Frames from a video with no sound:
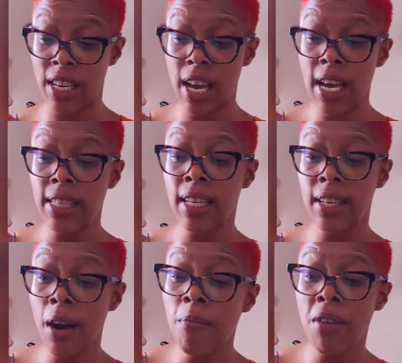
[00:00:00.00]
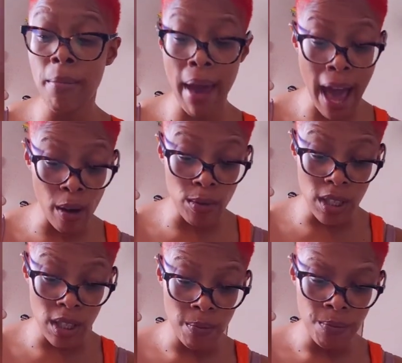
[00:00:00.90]
to numb them out.
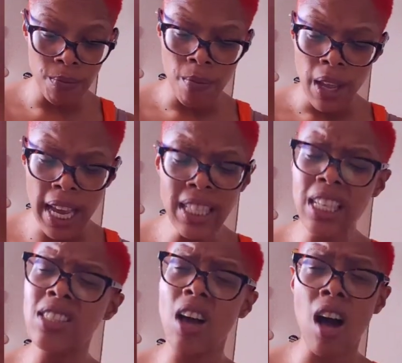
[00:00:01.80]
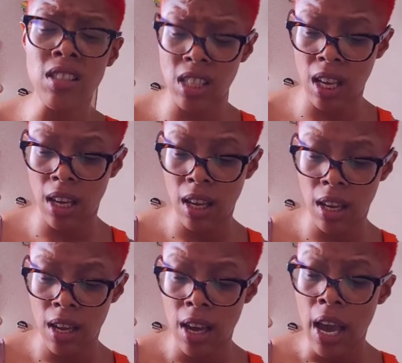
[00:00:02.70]
It's exhausting.
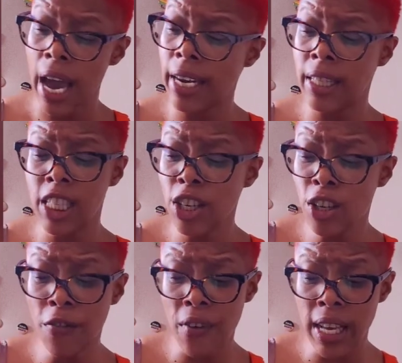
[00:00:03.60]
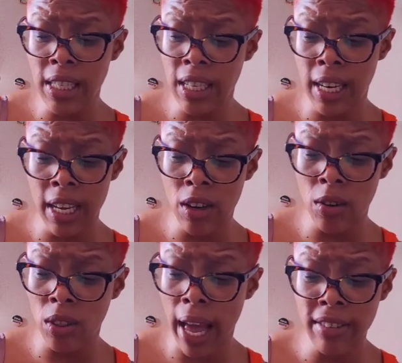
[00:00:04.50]
And until you face the
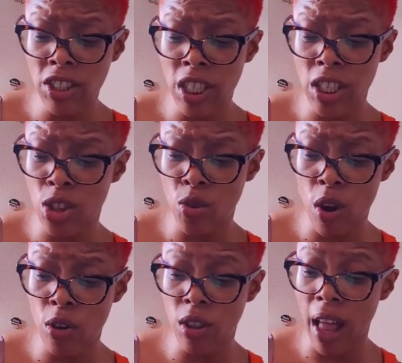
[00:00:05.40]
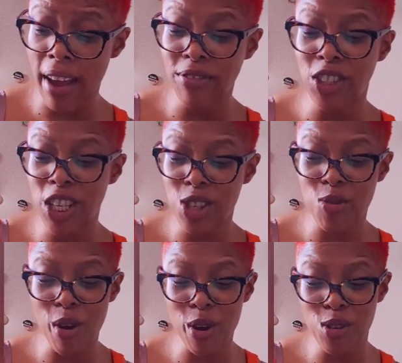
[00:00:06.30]
niggle, life just throw life just
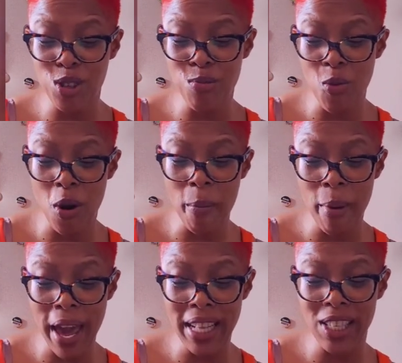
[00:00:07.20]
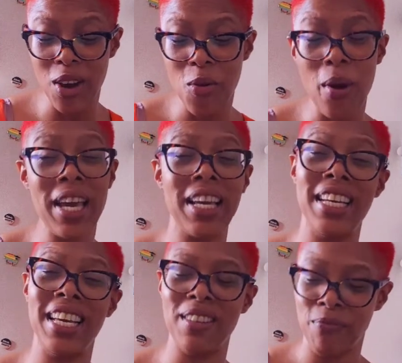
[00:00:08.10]
throws you more bait to awaken
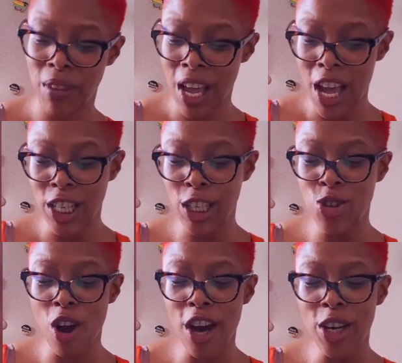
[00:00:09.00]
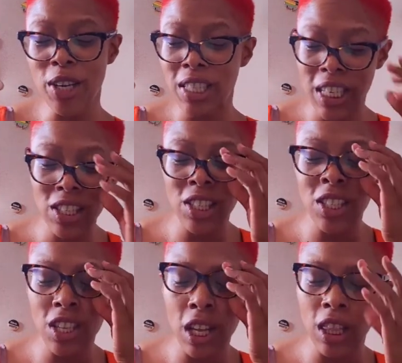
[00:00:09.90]
it, to draw your attention
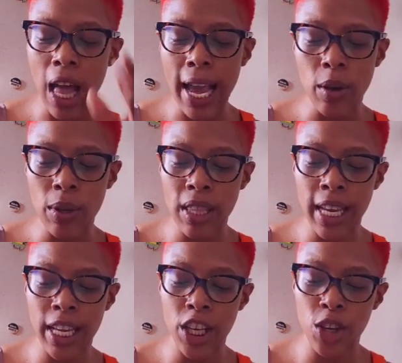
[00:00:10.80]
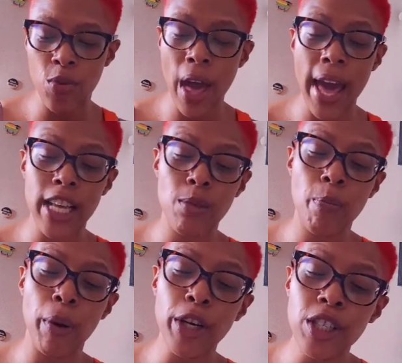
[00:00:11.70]
to the light within you that is
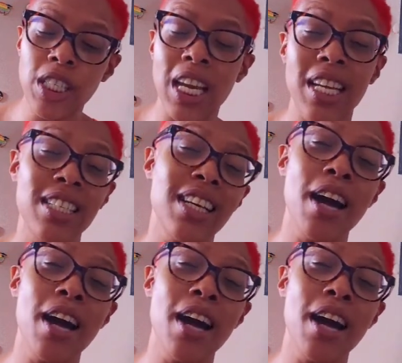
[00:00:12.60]
bursting to come